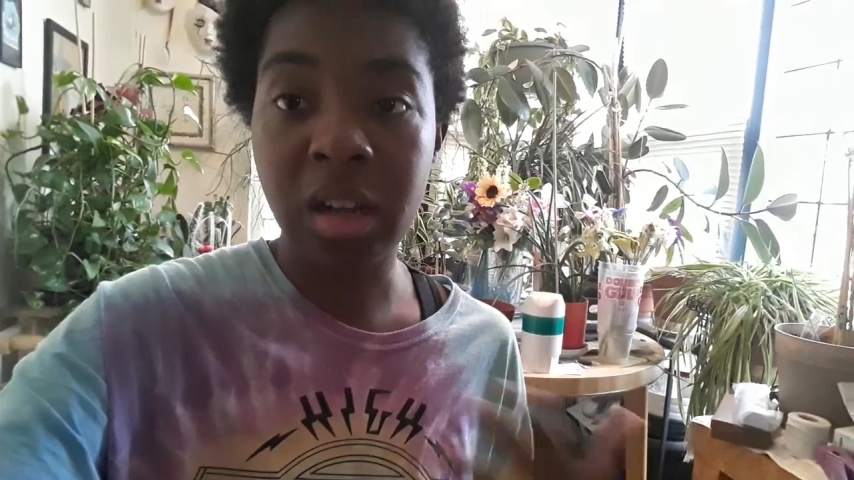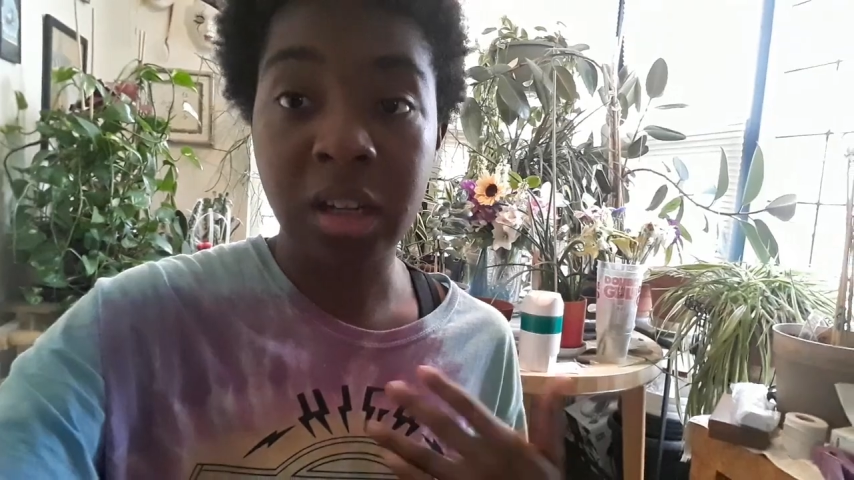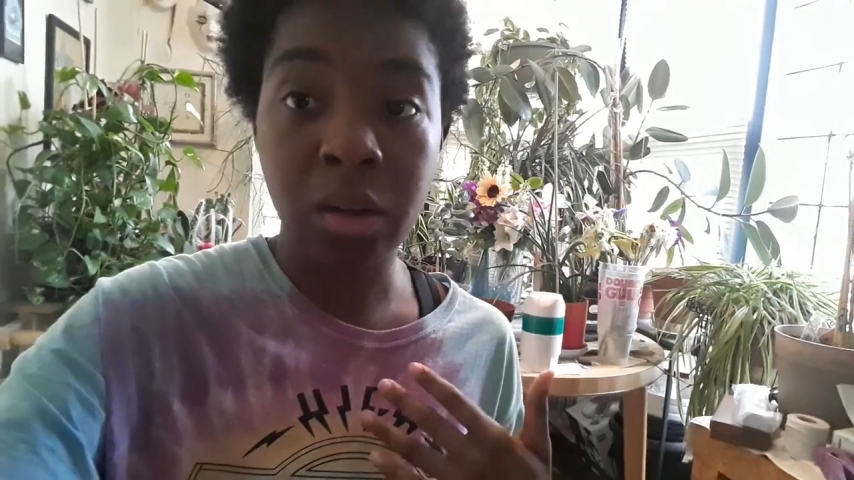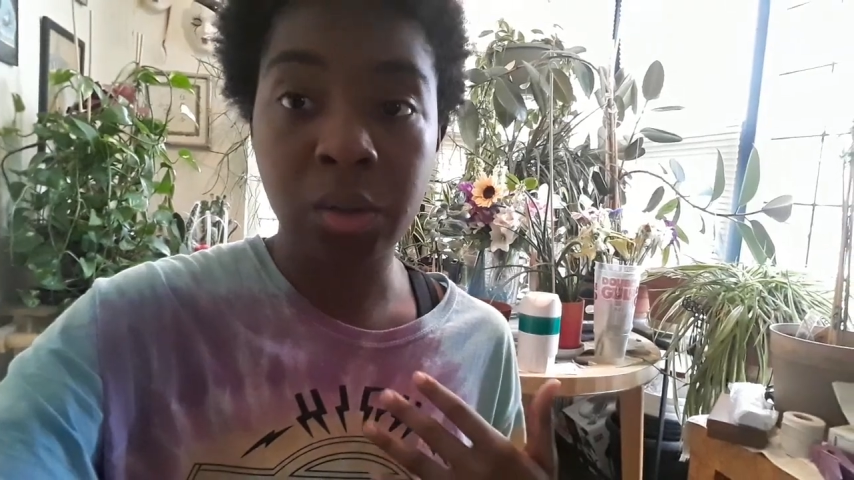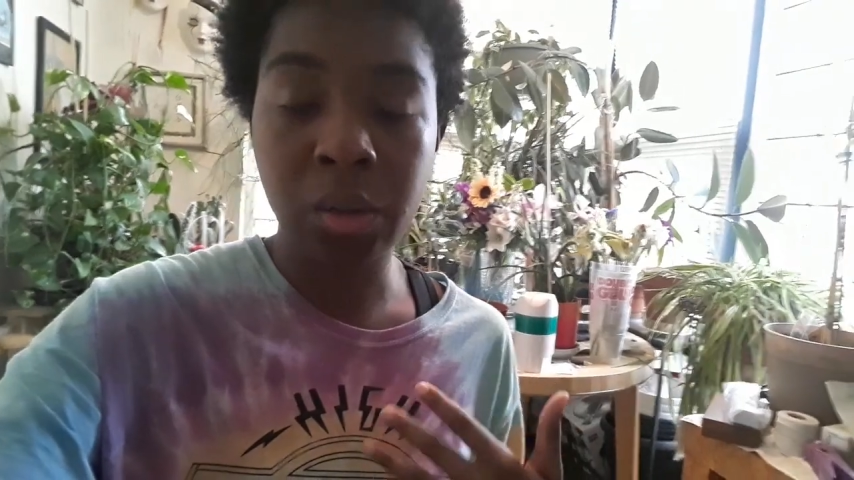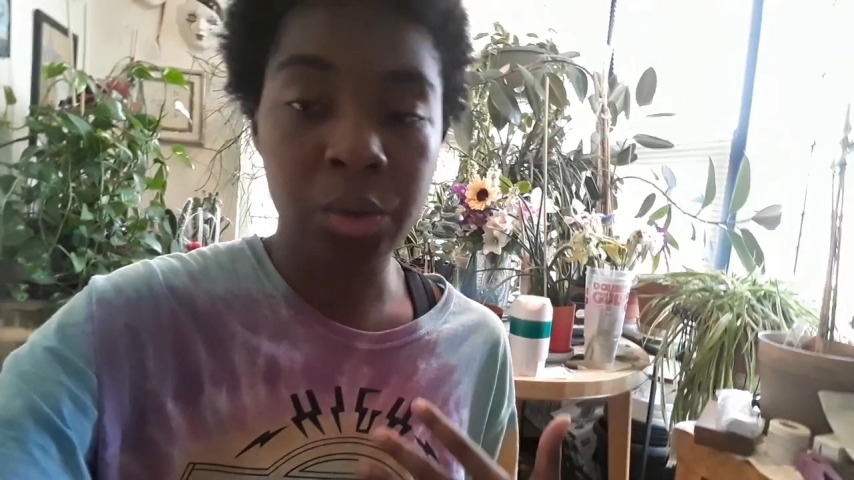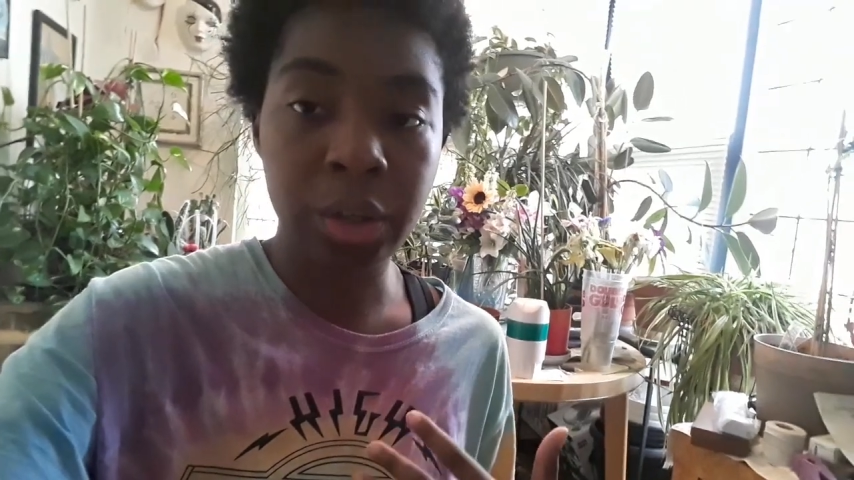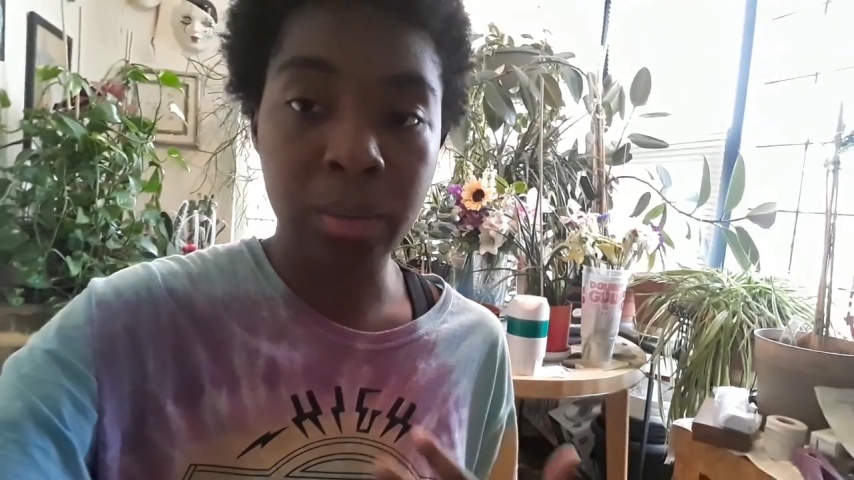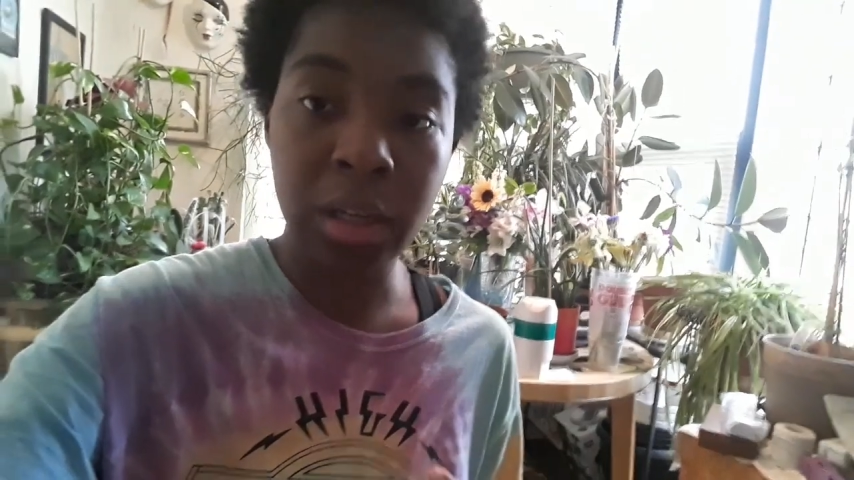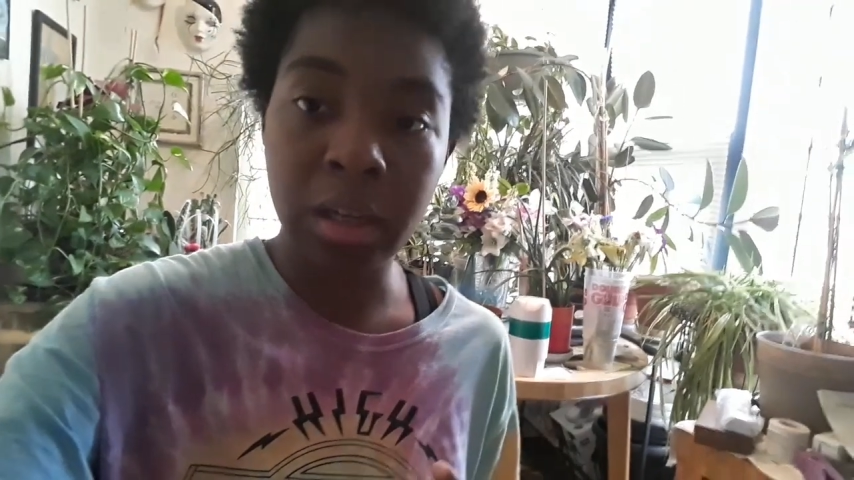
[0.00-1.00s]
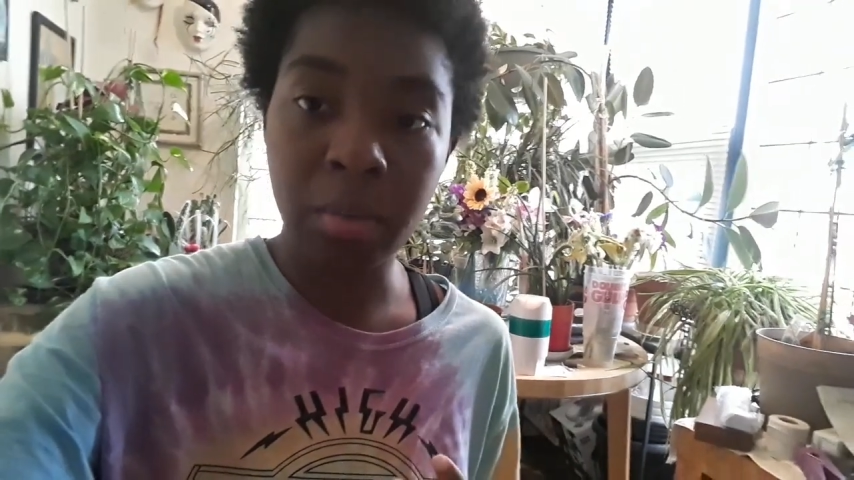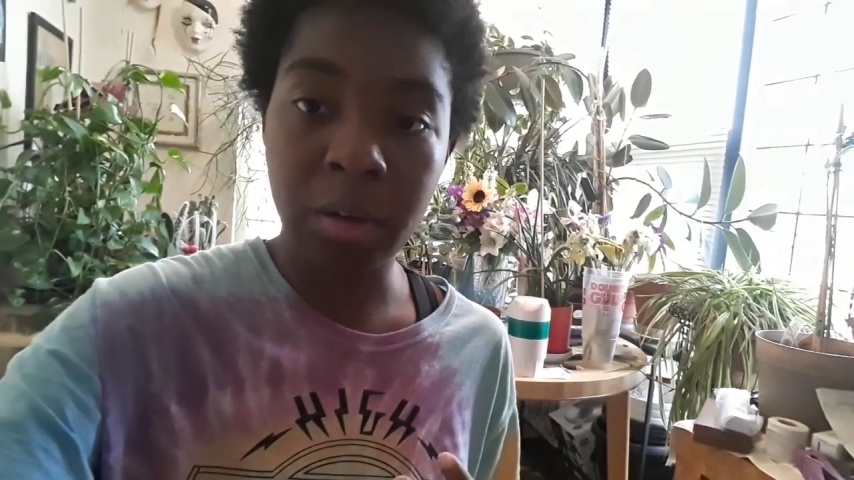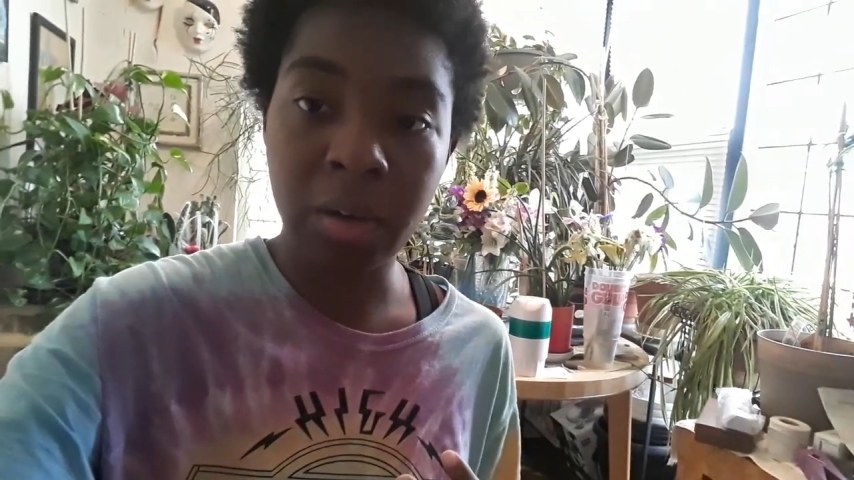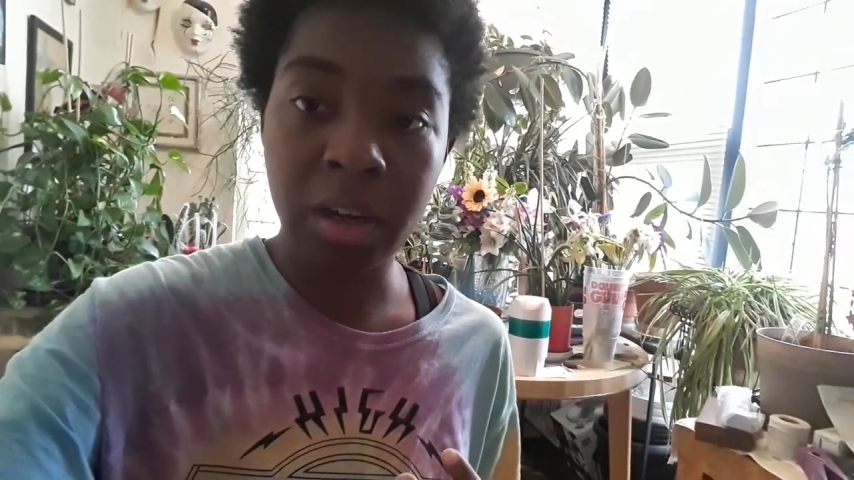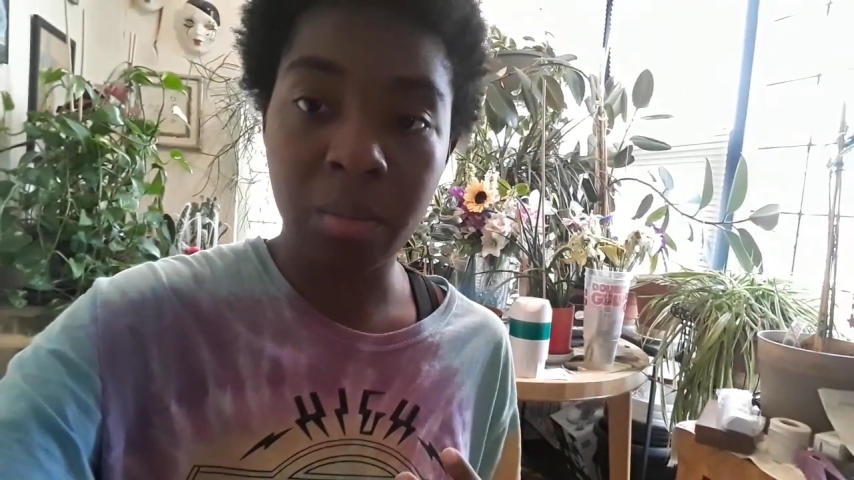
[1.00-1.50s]
I also stopped taking my
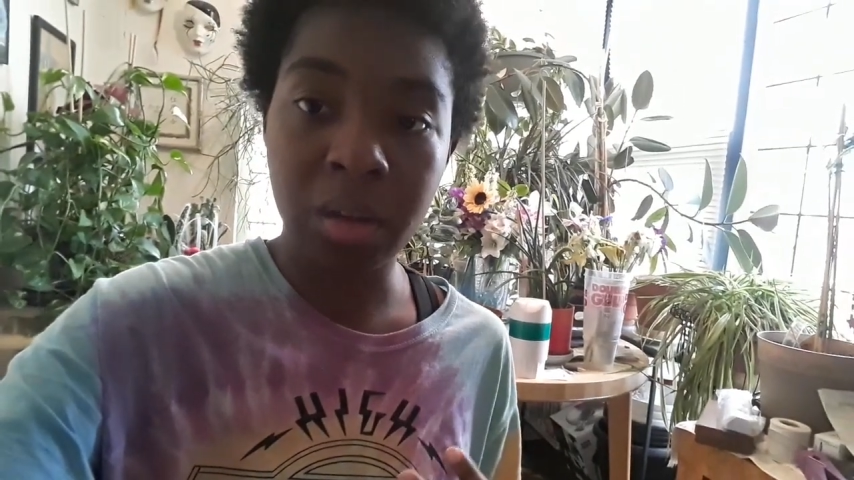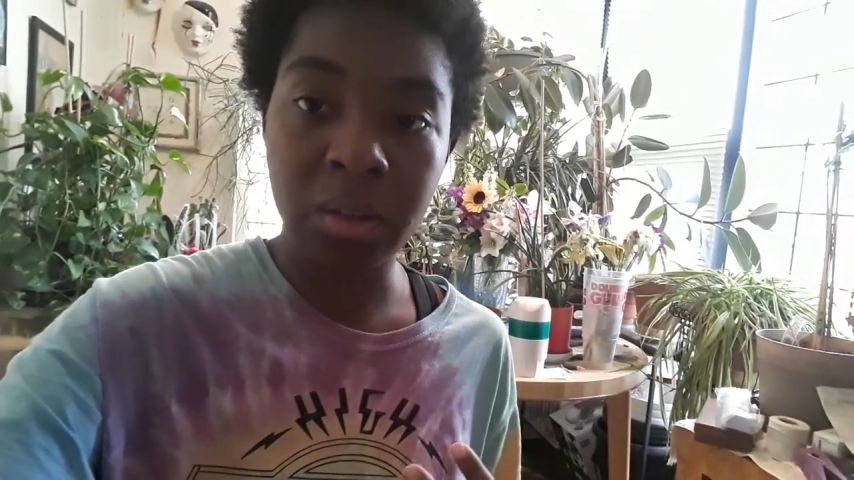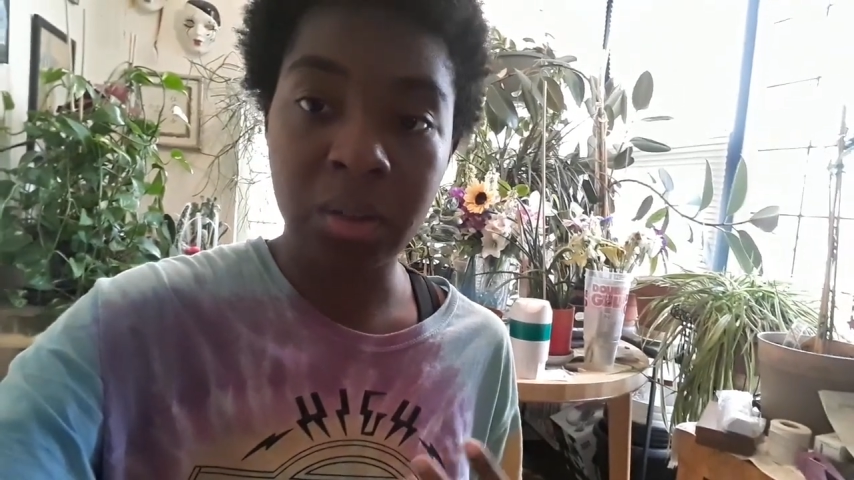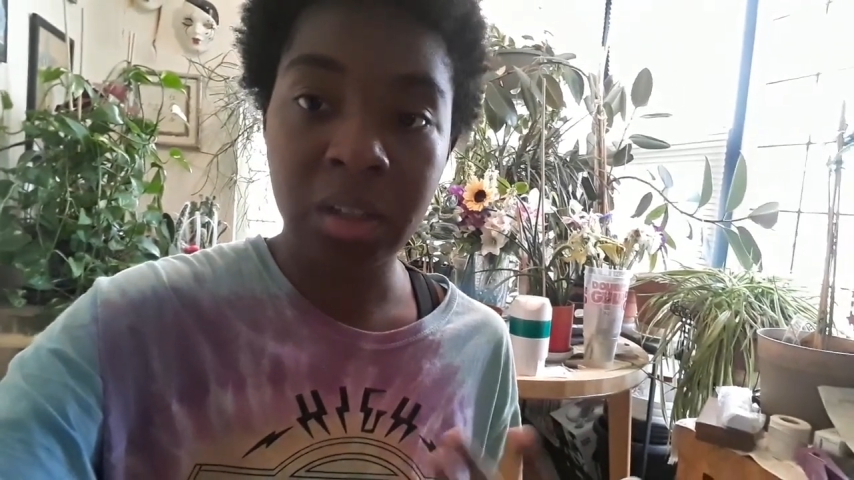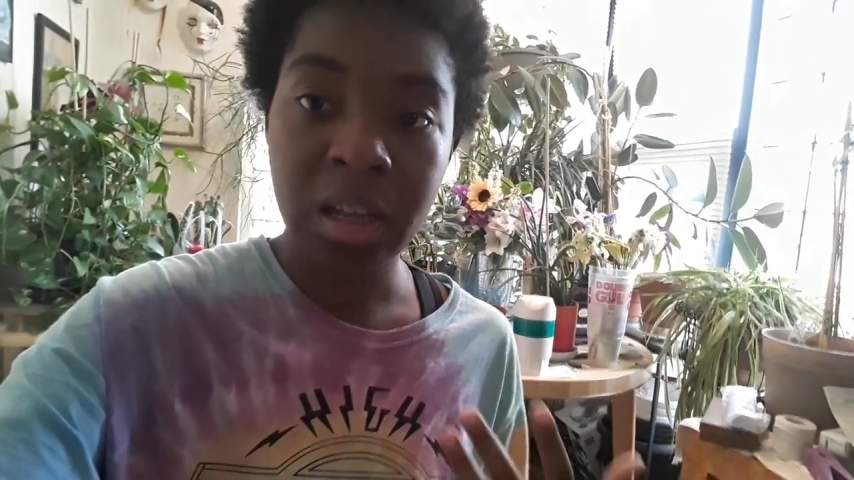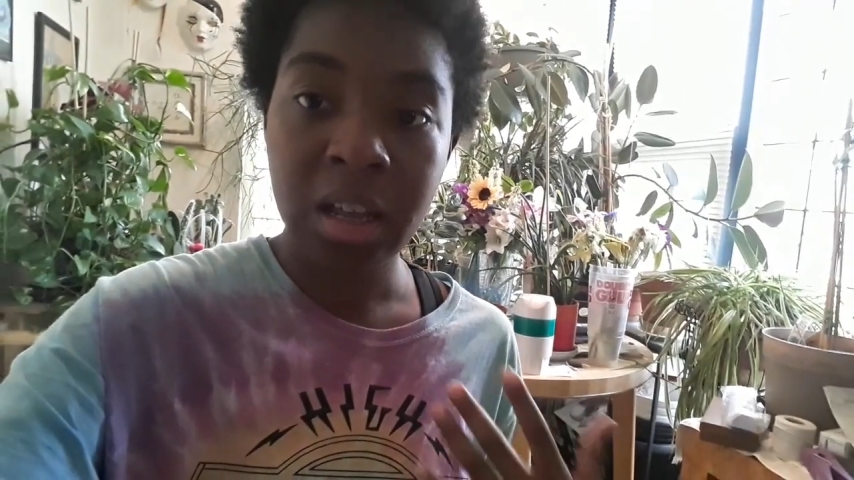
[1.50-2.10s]
vitamins.